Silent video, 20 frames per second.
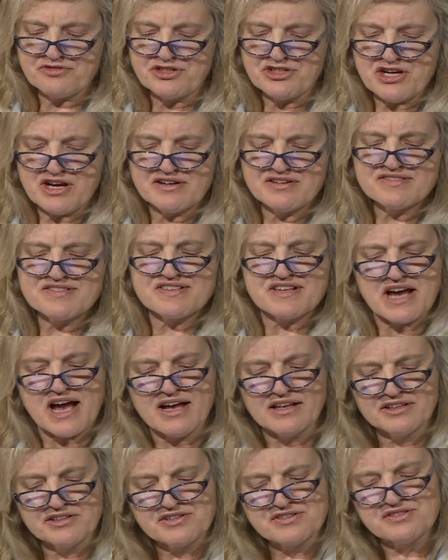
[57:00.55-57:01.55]
for young
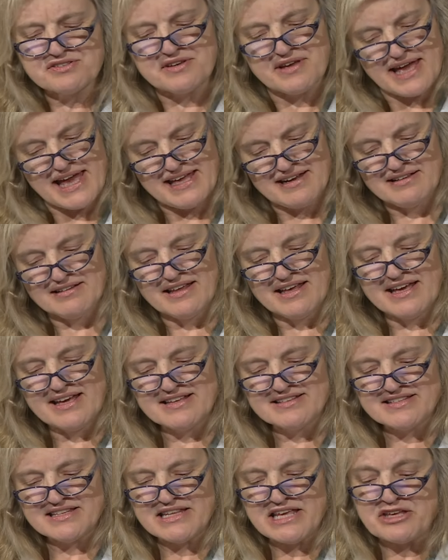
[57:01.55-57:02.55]
scholars to
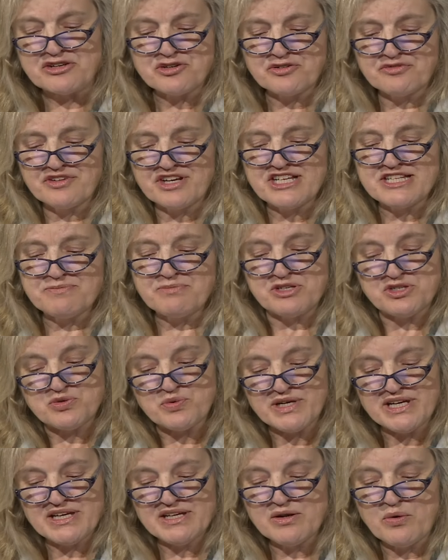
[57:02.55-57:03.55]
analyze in the interface
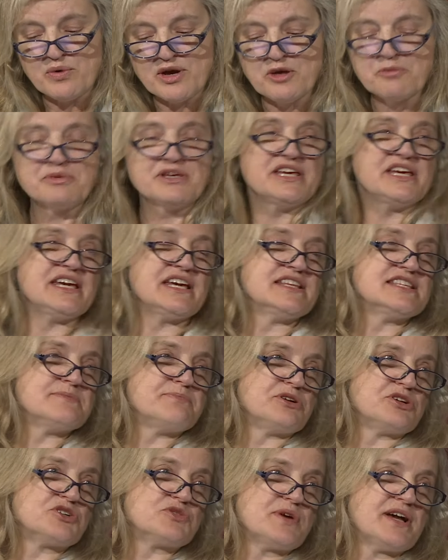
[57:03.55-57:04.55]
between well being and
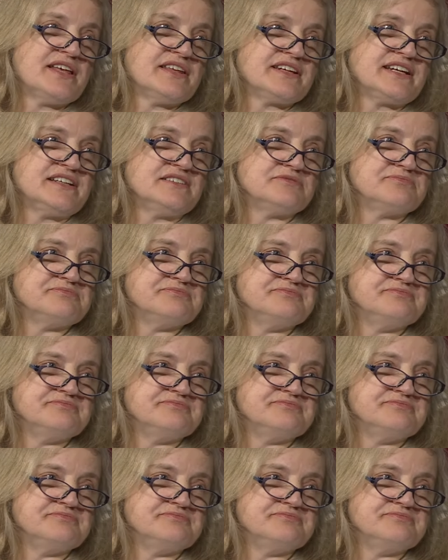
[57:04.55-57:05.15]
spirituality?